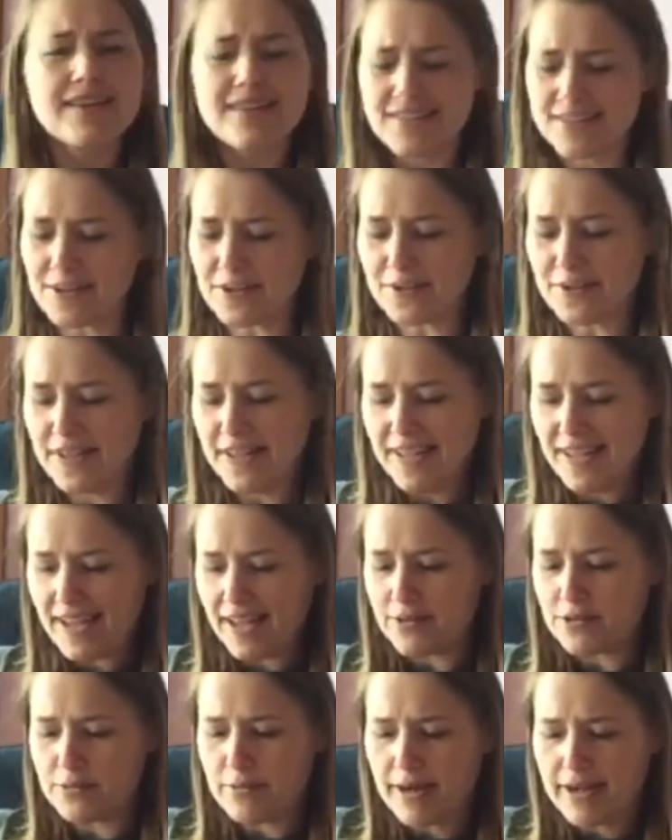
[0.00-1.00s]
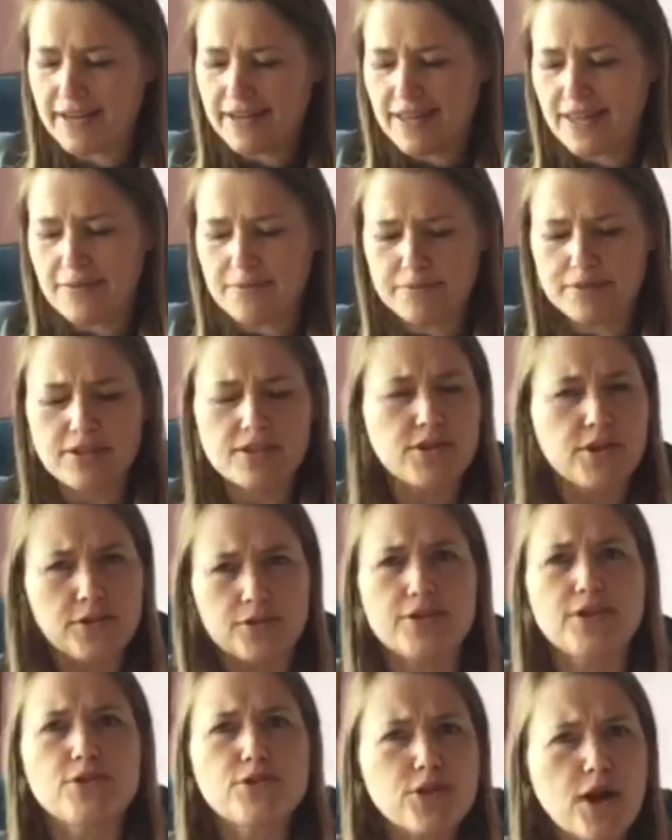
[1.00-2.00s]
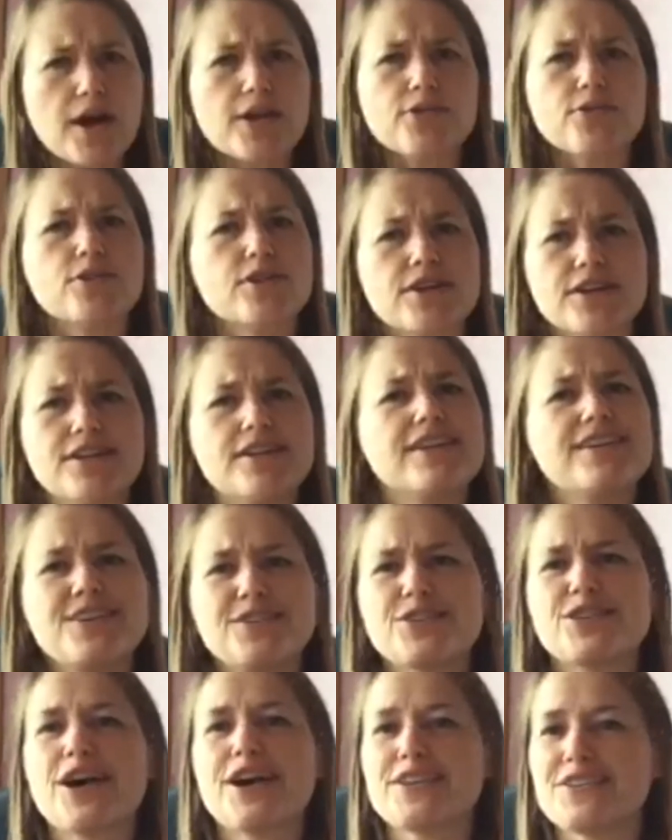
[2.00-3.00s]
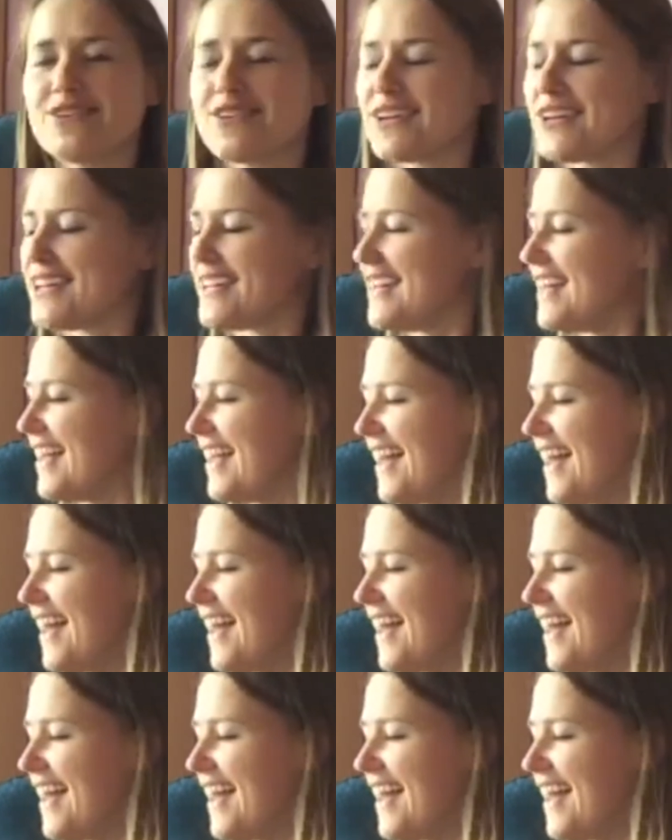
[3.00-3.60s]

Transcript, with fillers: you know, and remind them, you know, you thought you could, you thought you could.